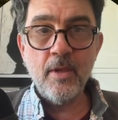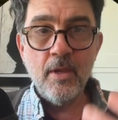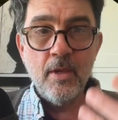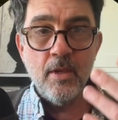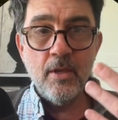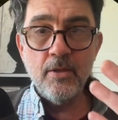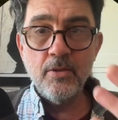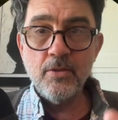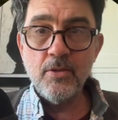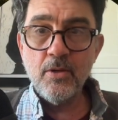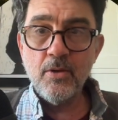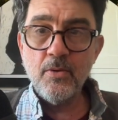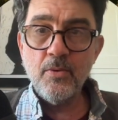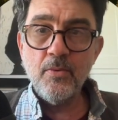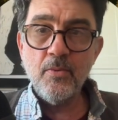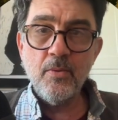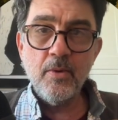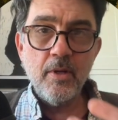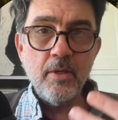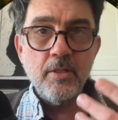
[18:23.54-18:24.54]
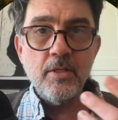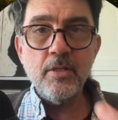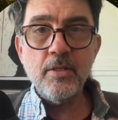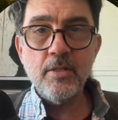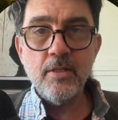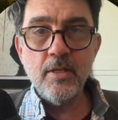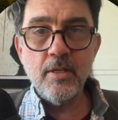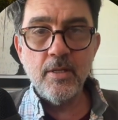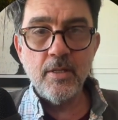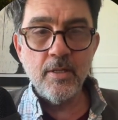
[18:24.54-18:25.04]
So what I just
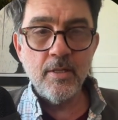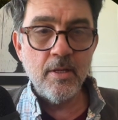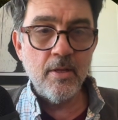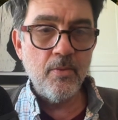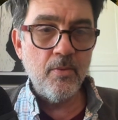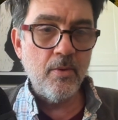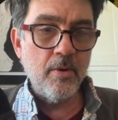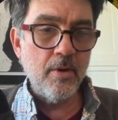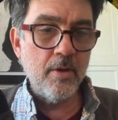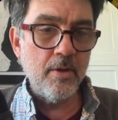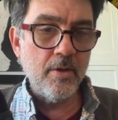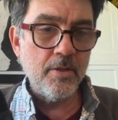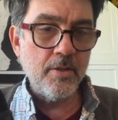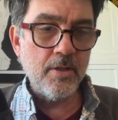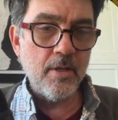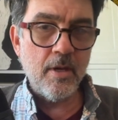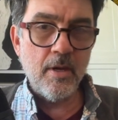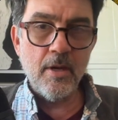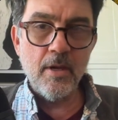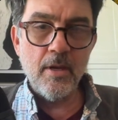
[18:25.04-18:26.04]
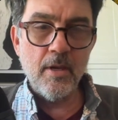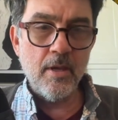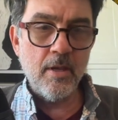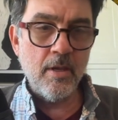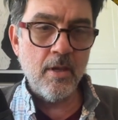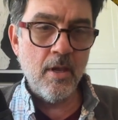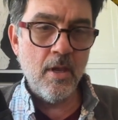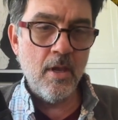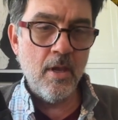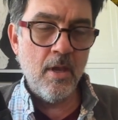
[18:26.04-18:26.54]
did was I
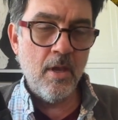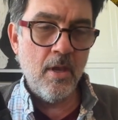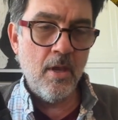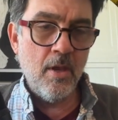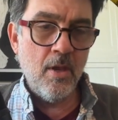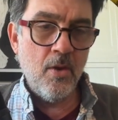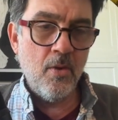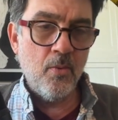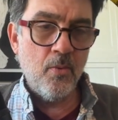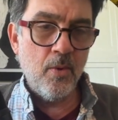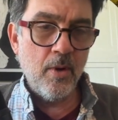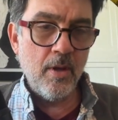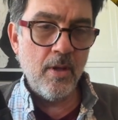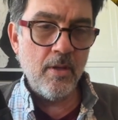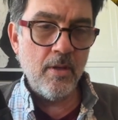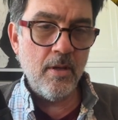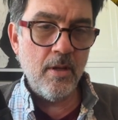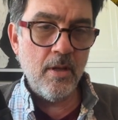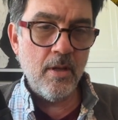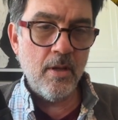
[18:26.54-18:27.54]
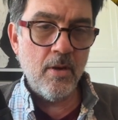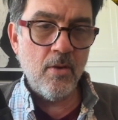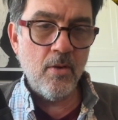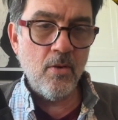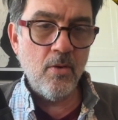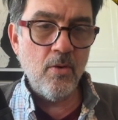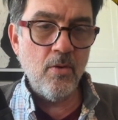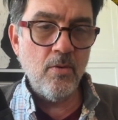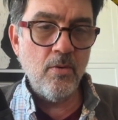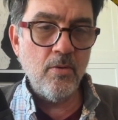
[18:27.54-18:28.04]
ran a
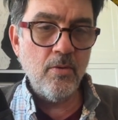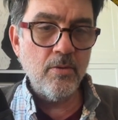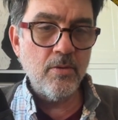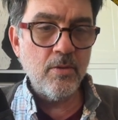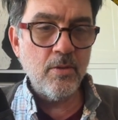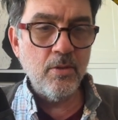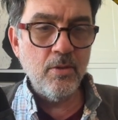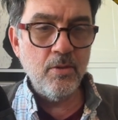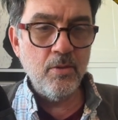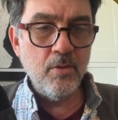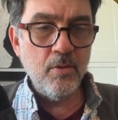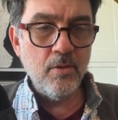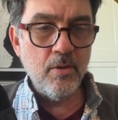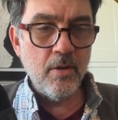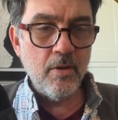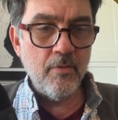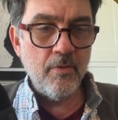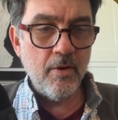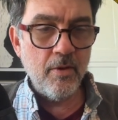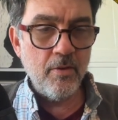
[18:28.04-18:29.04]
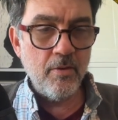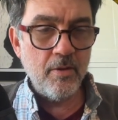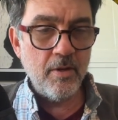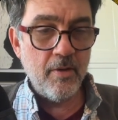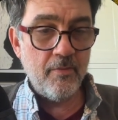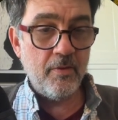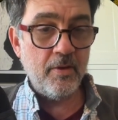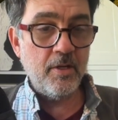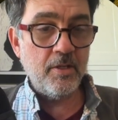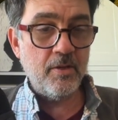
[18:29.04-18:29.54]
whole slew of other
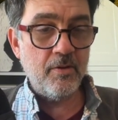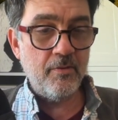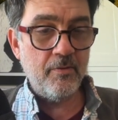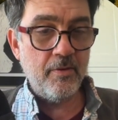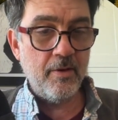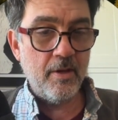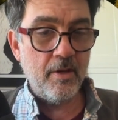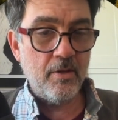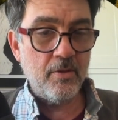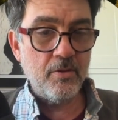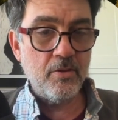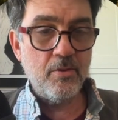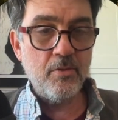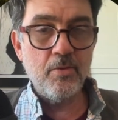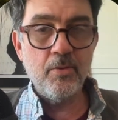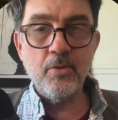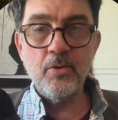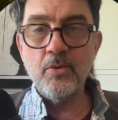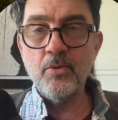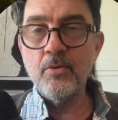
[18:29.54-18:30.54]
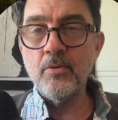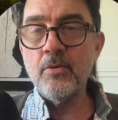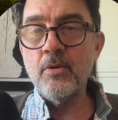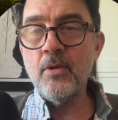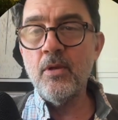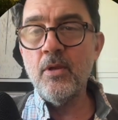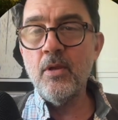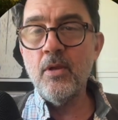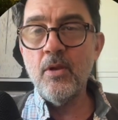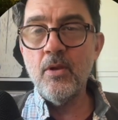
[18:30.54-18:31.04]
definition files through
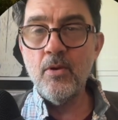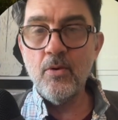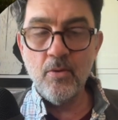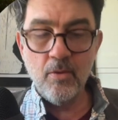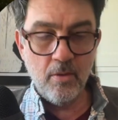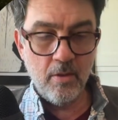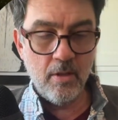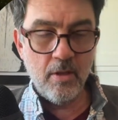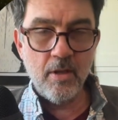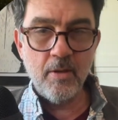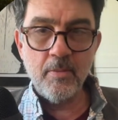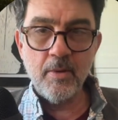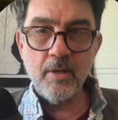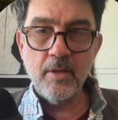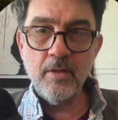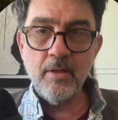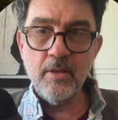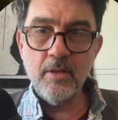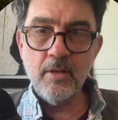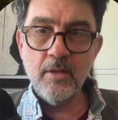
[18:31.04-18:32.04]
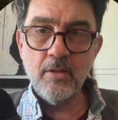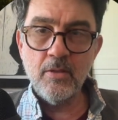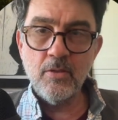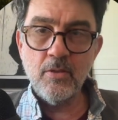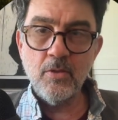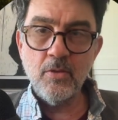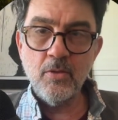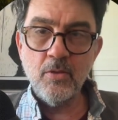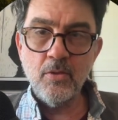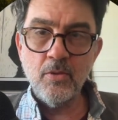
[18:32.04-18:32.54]
Ollama
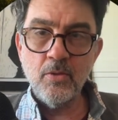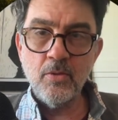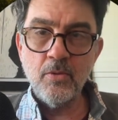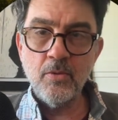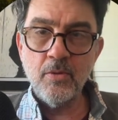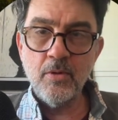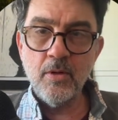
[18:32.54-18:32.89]
to